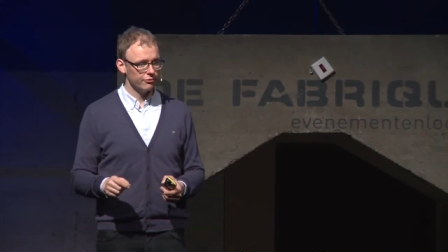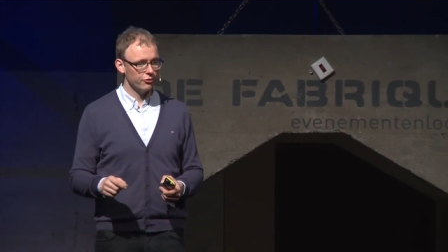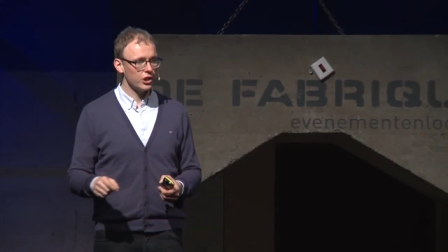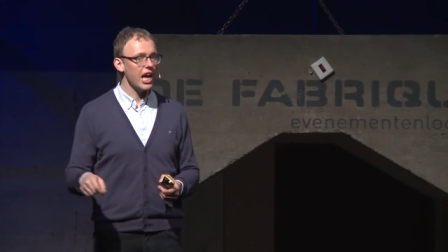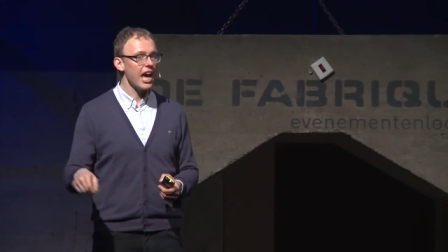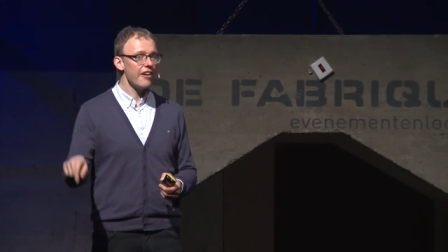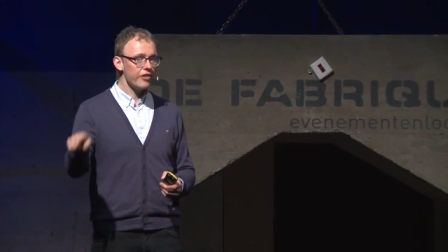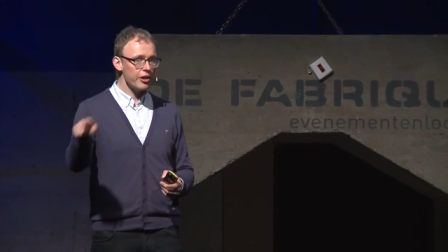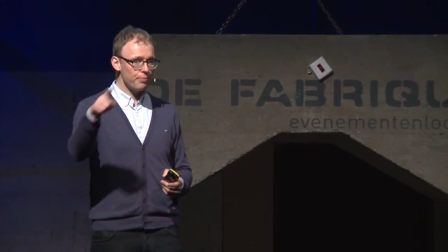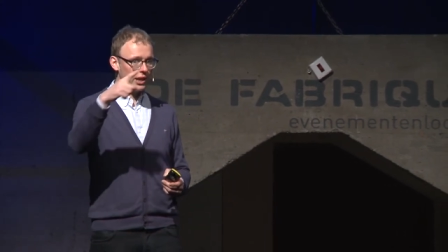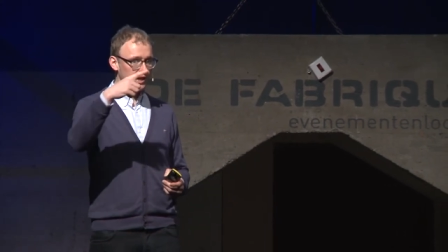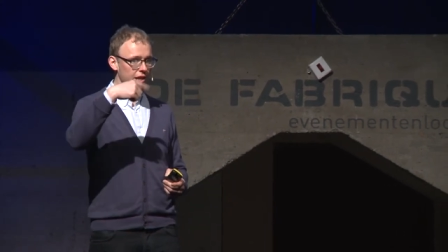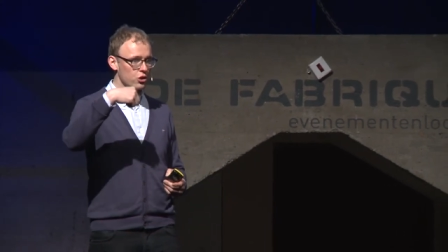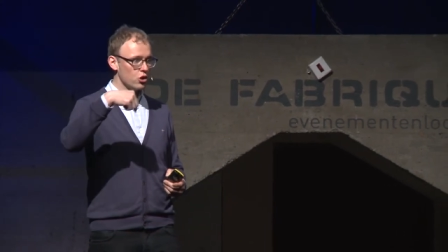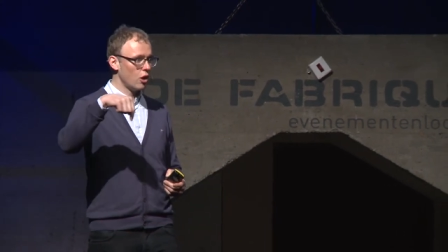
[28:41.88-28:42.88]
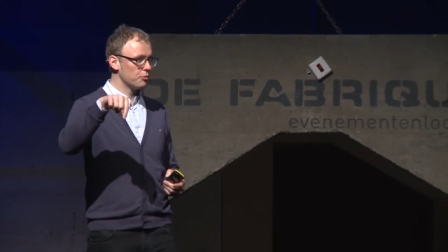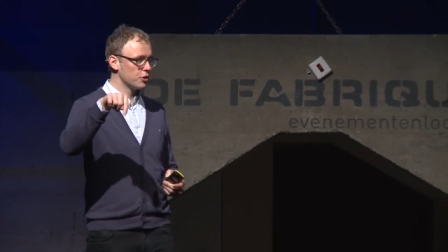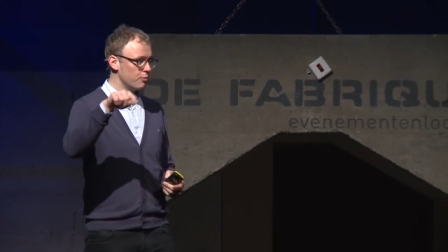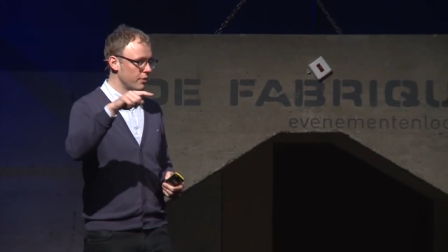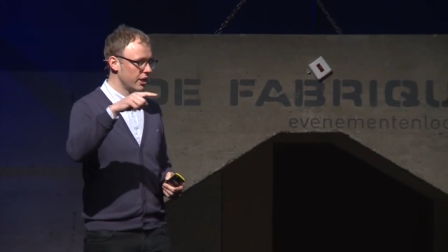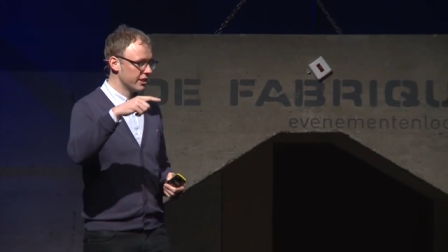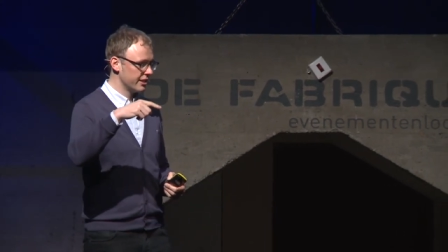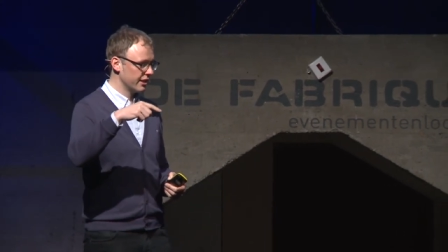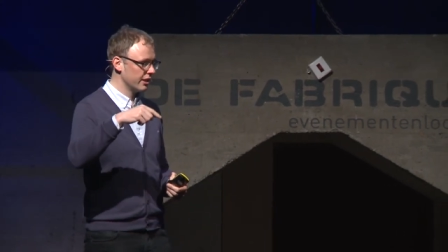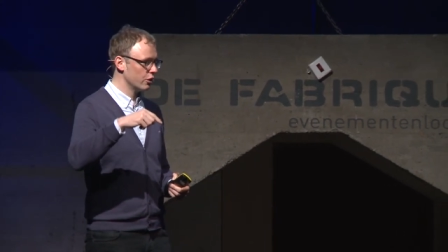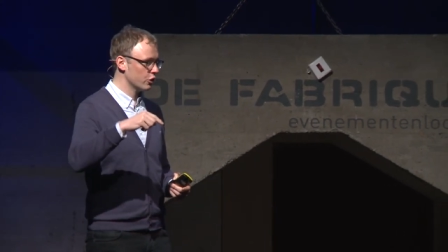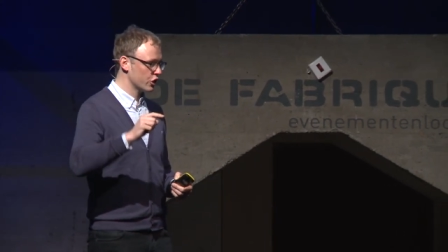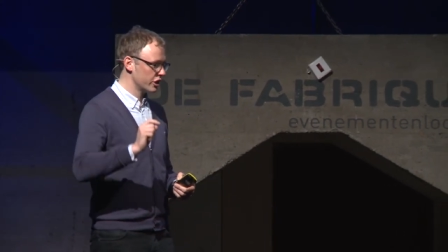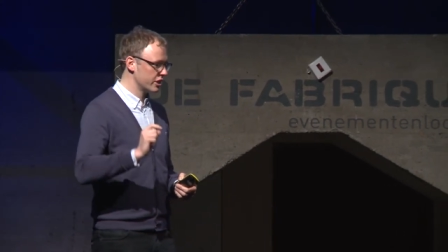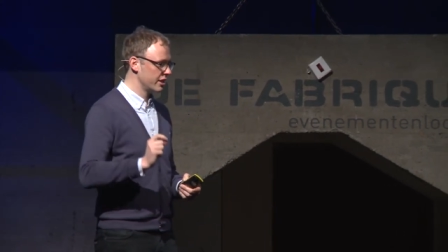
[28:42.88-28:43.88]
What everybody is optimizing in
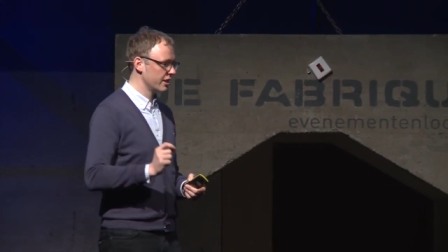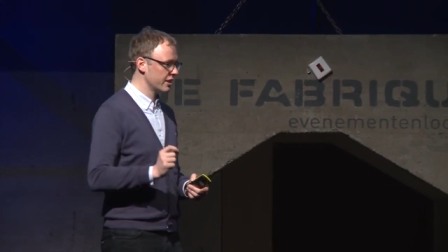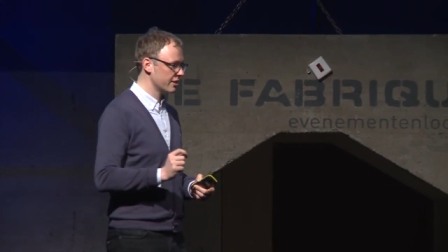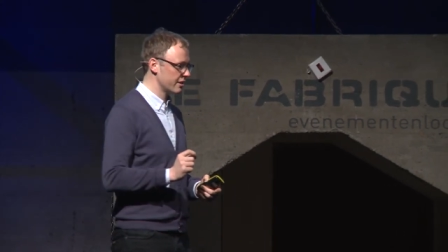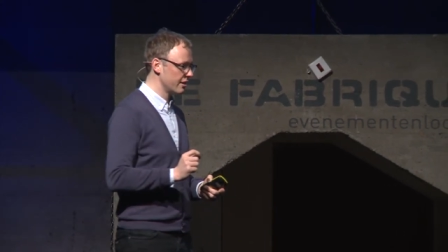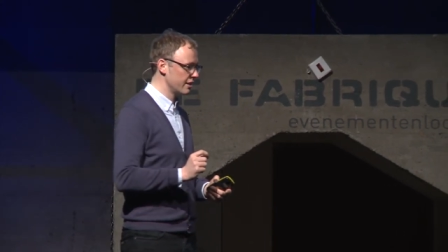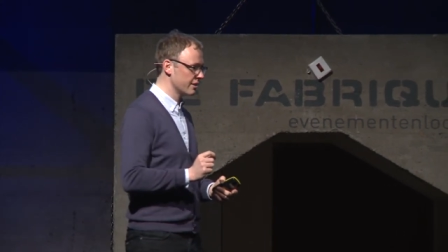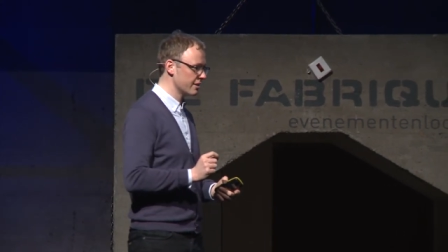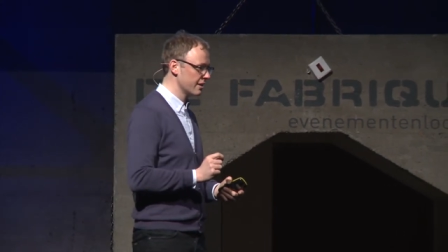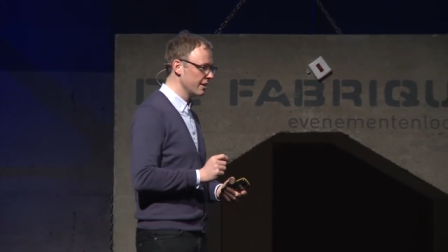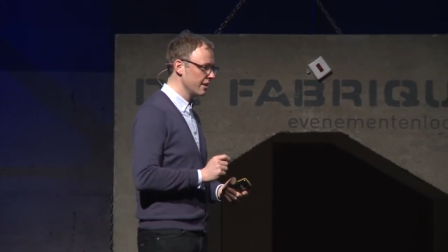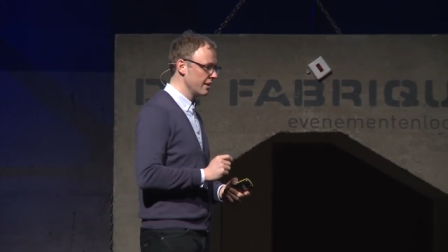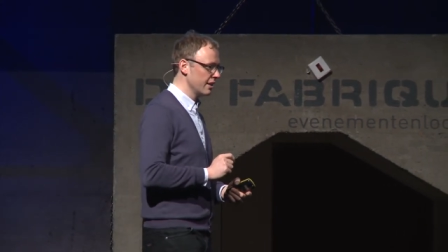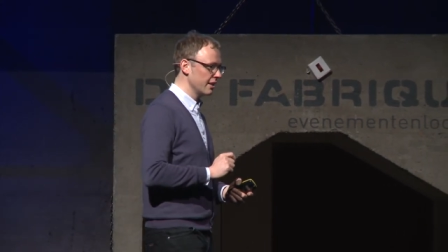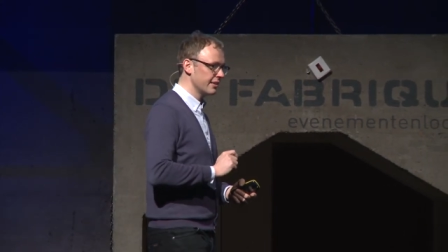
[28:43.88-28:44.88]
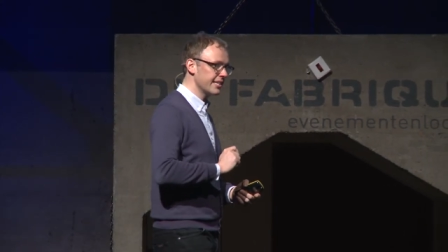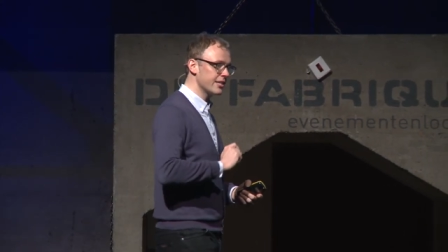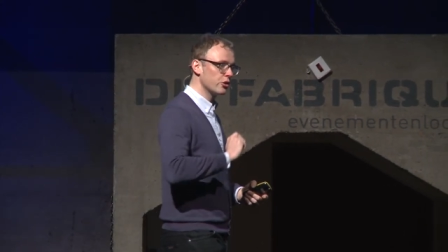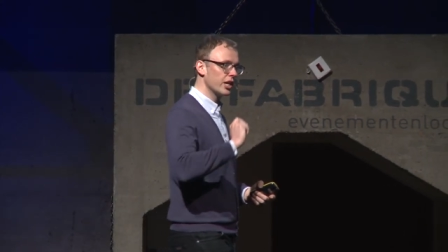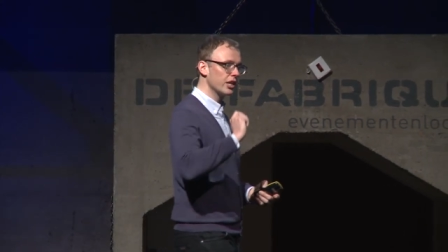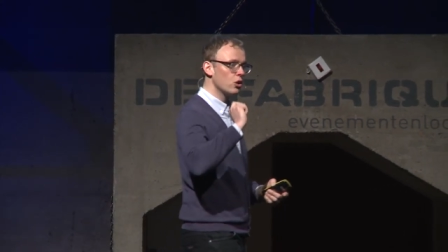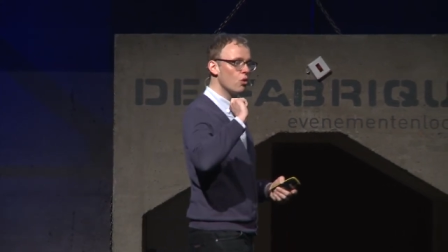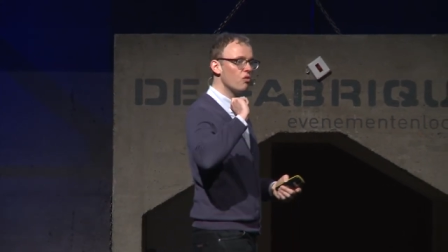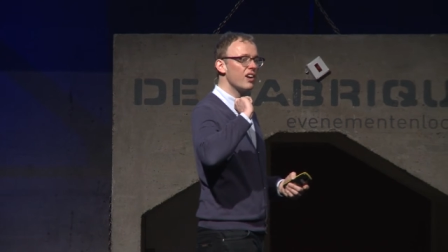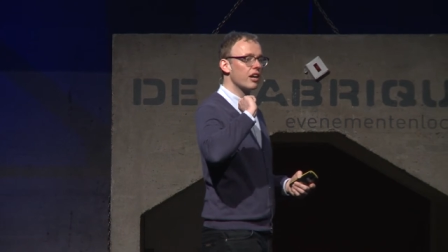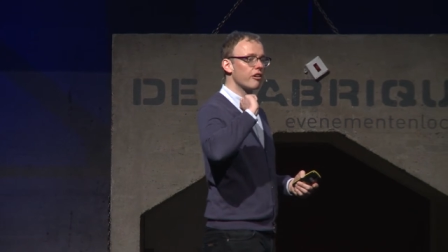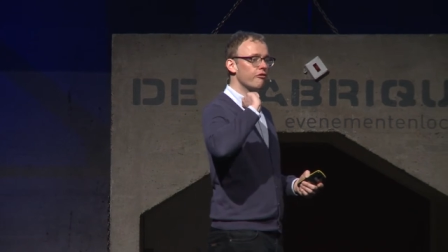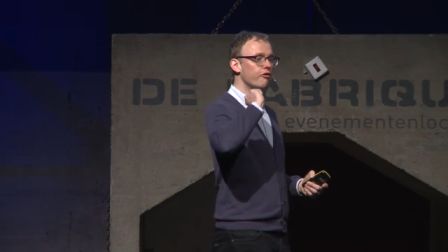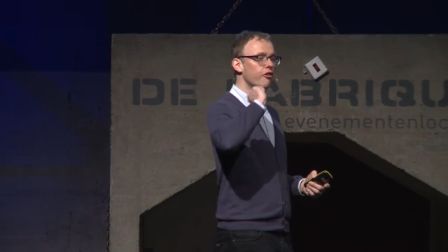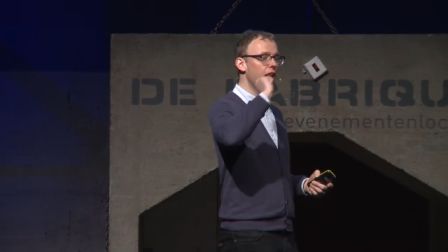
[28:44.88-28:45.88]
logistics is that you can go
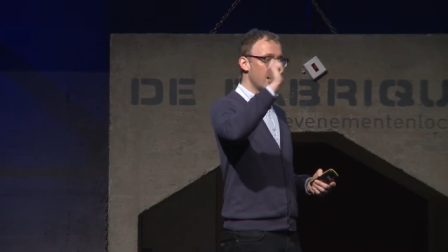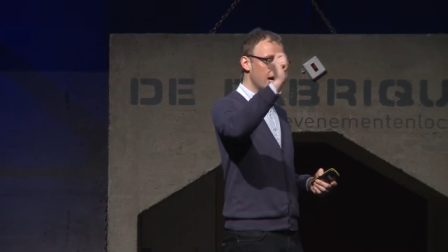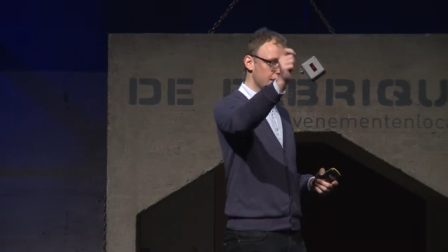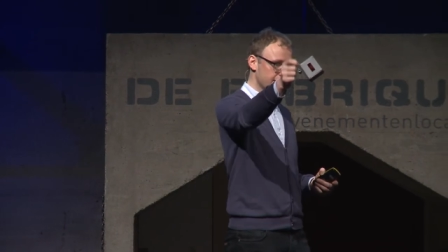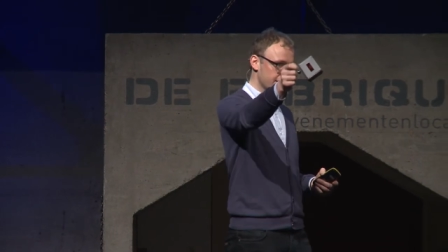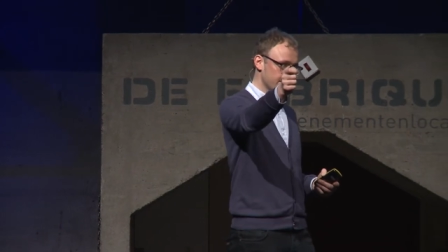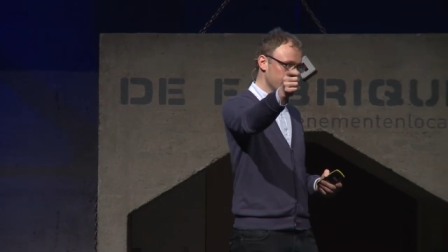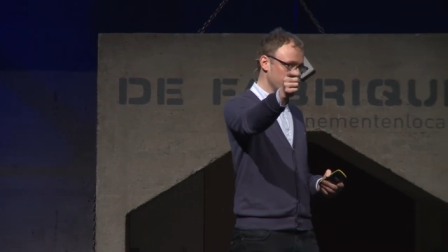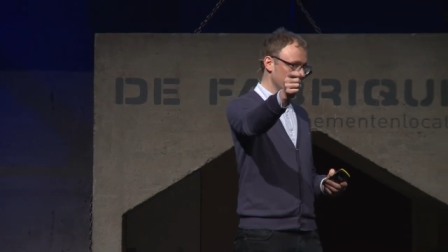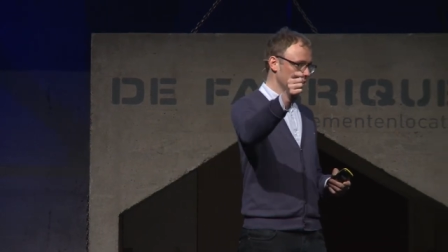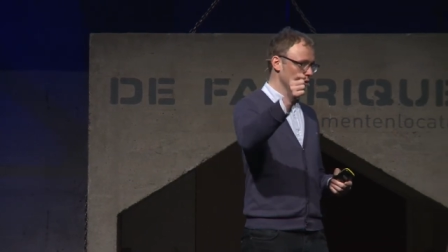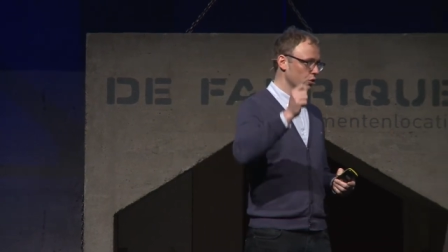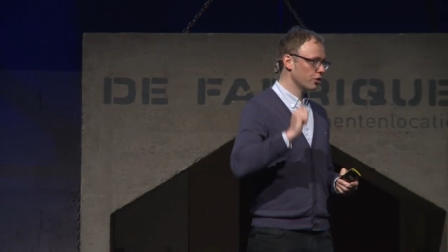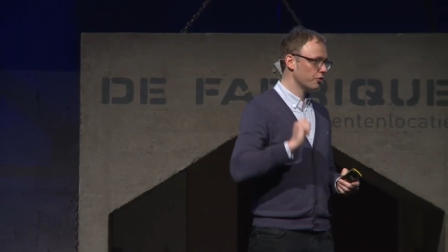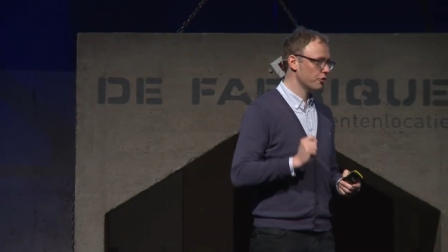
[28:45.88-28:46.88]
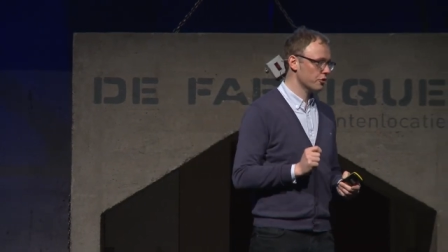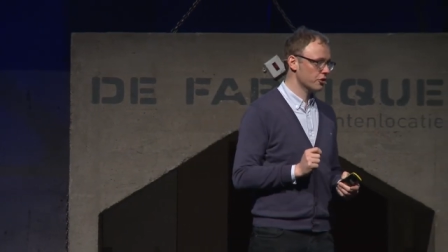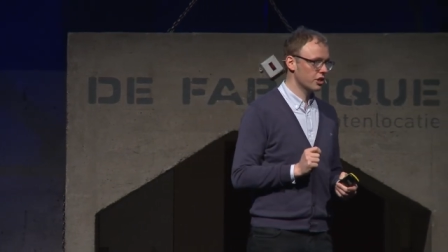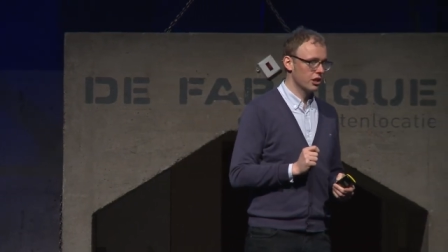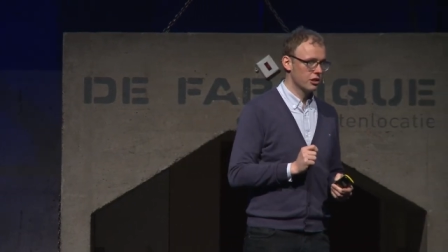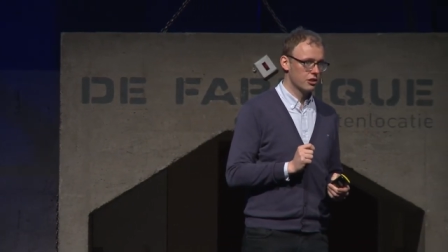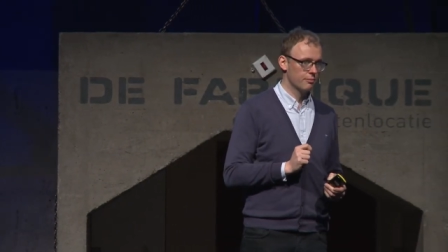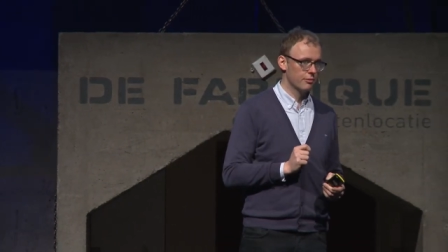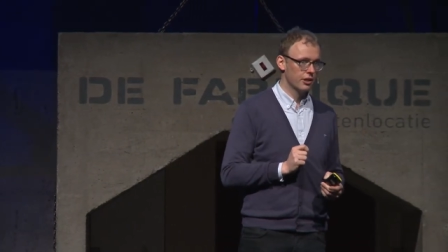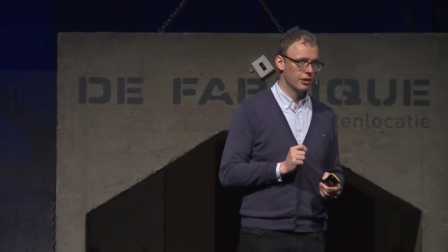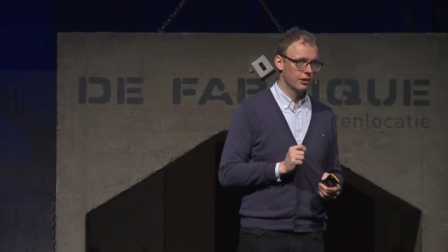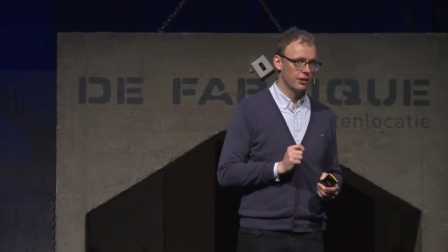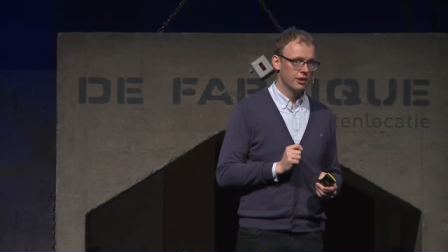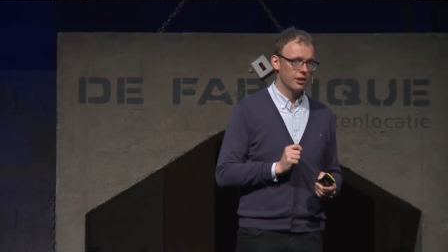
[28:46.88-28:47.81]
very fast to the first customer,